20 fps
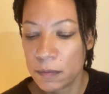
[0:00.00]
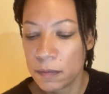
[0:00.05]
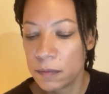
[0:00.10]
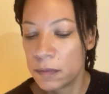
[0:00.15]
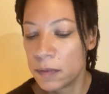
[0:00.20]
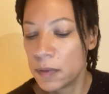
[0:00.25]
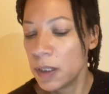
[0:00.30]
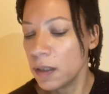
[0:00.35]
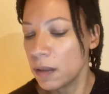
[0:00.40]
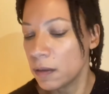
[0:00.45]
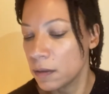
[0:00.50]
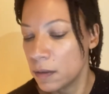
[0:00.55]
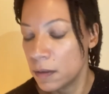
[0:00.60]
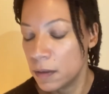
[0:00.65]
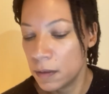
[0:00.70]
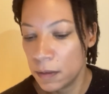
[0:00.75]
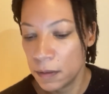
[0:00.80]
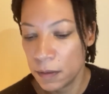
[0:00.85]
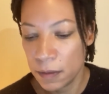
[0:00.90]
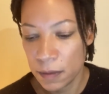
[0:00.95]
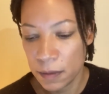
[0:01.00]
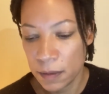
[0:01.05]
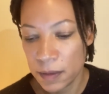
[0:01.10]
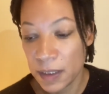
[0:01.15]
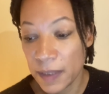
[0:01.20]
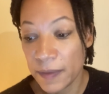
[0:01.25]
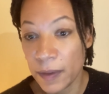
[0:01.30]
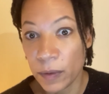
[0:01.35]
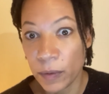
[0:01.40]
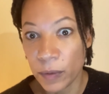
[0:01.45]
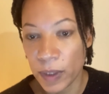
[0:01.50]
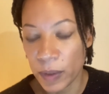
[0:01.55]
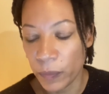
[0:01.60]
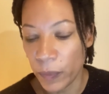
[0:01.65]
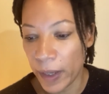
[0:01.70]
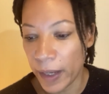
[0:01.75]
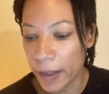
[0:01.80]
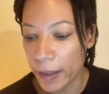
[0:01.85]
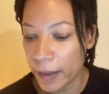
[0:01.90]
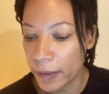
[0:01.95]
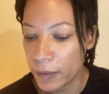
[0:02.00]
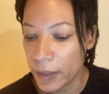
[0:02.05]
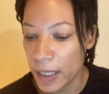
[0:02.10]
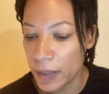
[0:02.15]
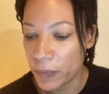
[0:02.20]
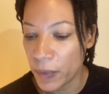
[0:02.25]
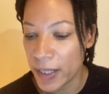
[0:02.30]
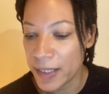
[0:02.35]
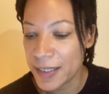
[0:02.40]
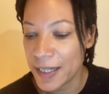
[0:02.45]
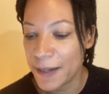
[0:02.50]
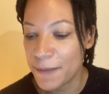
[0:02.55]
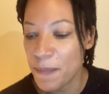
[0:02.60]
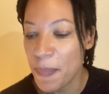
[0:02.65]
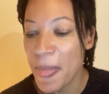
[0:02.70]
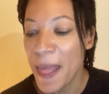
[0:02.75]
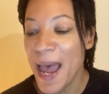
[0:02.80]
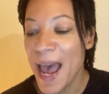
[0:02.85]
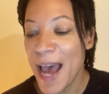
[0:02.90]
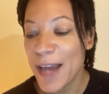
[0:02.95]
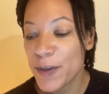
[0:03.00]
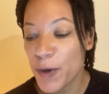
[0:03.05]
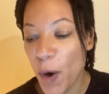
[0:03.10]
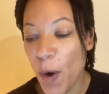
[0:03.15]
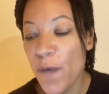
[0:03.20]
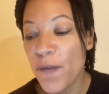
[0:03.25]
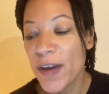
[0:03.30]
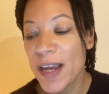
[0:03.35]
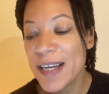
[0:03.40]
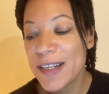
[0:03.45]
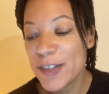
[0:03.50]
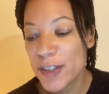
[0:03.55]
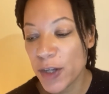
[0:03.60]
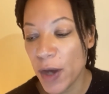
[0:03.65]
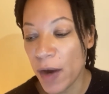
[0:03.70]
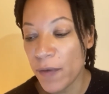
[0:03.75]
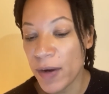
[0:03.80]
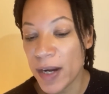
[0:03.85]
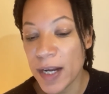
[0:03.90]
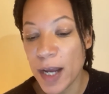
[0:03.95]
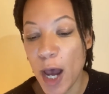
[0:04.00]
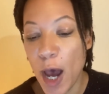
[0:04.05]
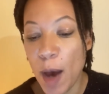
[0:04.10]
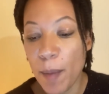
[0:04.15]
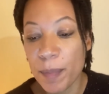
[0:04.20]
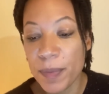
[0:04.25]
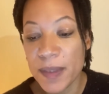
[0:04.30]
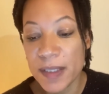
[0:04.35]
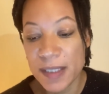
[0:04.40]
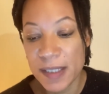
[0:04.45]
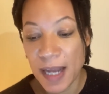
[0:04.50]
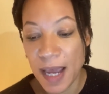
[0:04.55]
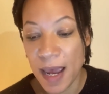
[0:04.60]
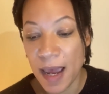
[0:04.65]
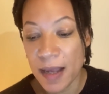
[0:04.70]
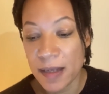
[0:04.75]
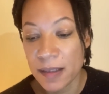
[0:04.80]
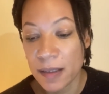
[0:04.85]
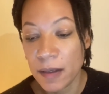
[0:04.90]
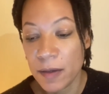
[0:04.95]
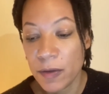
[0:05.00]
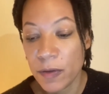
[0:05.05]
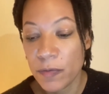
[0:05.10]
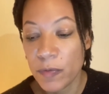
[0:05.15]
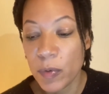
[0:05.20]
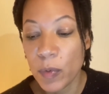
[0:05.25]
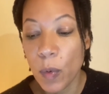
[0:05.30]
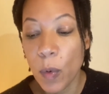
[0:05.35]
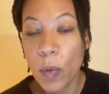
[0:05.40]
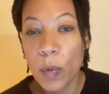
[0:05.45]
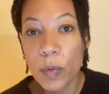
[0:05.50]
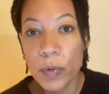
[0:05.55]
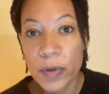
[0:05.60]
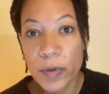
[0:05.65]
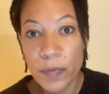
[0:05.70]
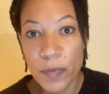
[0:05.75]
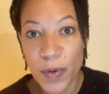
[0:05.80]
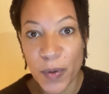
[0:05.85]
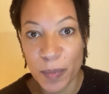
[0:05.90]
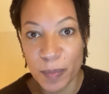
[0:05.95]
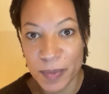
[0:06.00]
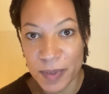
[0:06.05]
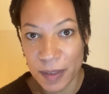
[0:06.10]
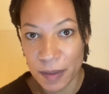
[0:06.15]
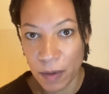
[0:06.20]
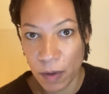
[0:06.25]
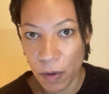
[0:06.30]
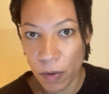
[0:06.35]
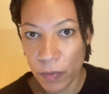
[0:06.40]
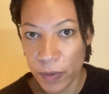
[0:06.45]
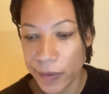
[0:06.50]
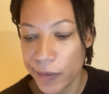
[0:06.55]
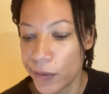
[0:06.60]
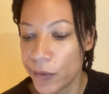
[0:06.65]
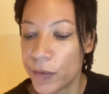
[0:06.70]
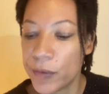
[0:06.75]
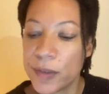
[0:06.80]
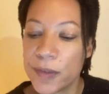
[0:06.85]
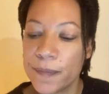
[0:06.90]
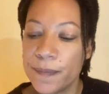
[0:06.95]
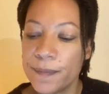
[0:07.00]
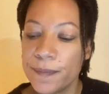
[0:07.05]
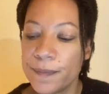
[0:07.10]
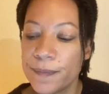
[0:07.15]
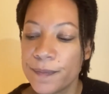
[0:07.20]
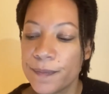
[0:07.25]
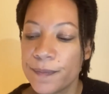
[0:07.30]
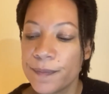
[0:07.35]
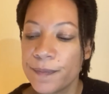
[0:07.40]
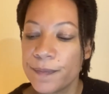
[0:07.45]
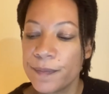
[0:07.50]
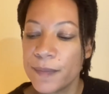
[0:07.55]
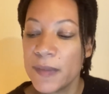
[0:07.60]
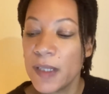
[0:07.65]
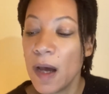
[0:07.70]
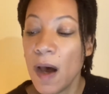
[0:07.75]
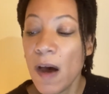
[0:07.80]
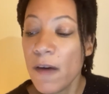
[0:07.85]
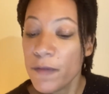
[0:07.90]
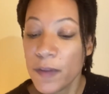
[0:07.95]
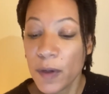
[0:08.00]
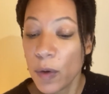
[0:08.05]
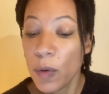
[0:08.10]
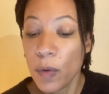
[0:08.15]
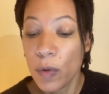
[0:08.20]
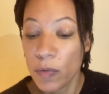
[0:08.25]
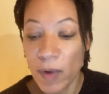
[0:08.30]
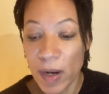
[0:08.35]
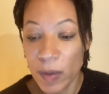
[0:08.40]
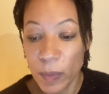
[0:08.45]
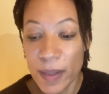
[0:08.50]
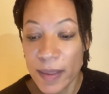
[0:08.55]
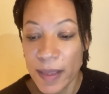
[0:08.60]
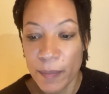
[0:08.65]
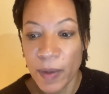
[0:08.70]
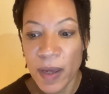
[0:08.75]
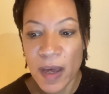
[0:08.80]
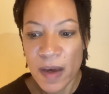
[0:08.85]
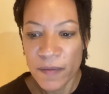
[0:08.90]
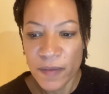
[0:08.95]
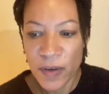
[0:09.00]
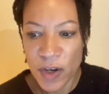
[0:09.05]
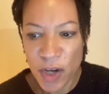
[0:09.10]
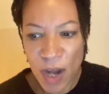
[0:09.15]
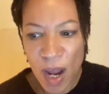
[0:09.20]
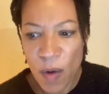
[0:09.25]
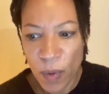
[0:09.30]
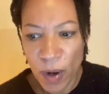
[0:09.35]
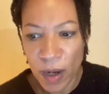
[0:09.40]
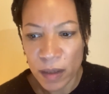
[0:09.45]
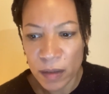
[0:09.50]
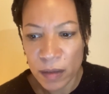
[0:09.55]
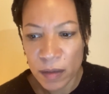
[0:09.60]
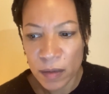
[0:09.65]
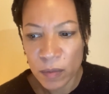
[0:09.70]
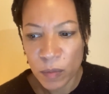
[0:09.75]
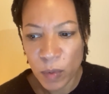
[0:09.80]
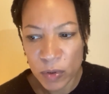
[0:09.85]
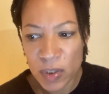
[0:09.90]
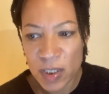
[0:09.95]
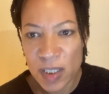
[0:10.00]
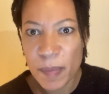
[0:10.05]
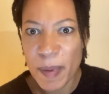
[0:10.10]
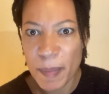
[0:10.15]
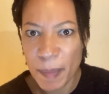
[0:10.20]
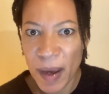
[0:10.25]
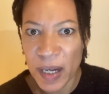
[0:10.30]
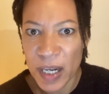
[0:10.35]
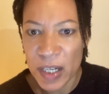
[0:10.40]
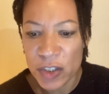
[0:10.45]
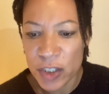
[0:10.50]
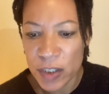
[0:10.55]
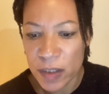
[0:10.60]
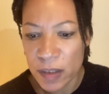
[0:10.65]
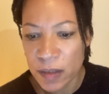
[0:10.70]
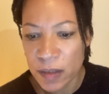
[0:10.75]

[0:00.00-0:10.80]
Tchah! said the lord in, wait in waiting, and off he scurried up the stairs through all the rooms and corridors and half the court ran with him, for no one wanted to be punished.